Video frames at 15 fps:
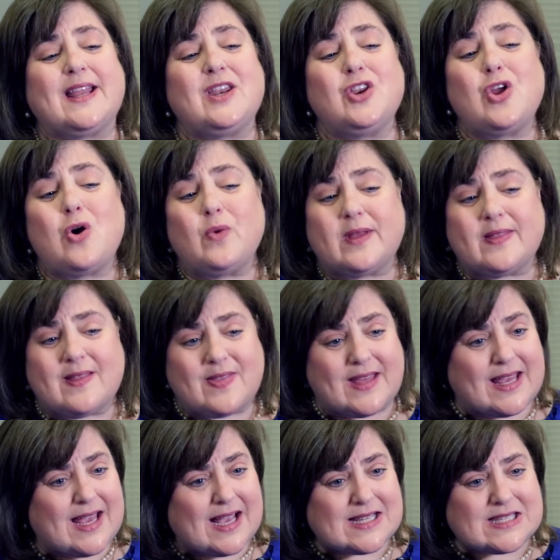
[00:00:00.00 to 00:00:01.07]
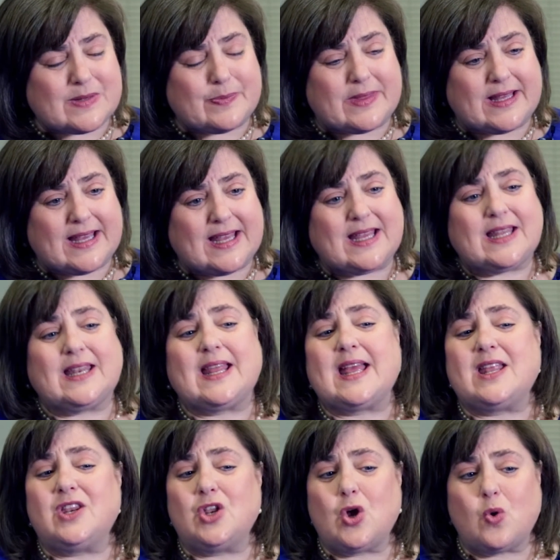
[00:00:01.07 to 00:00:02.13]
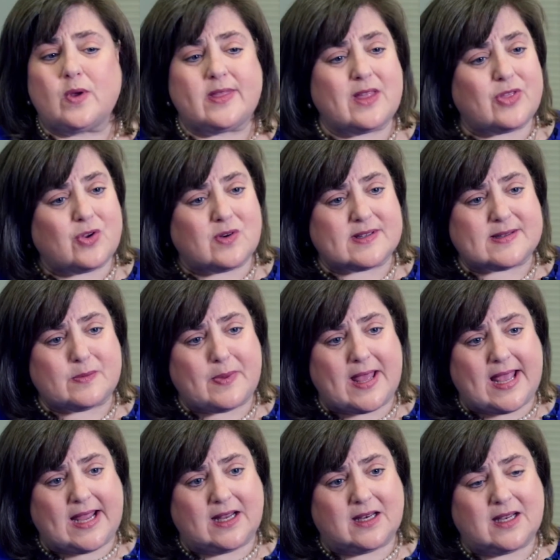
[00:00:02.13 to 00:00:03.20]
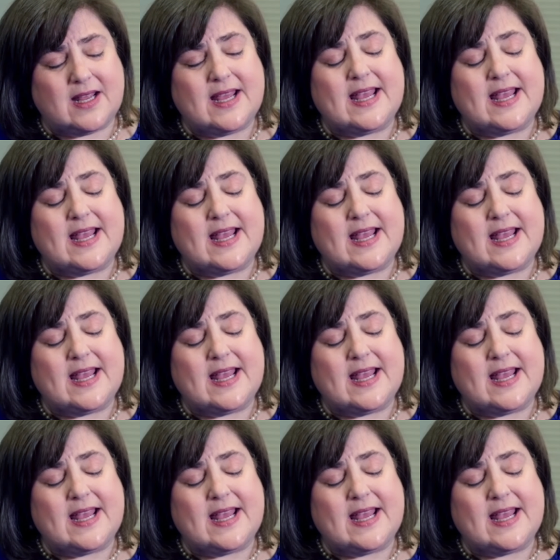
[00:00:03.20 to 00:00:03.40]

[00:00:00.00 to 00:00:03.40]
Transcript: and knowing that they can get something in and knowing that there isn't pain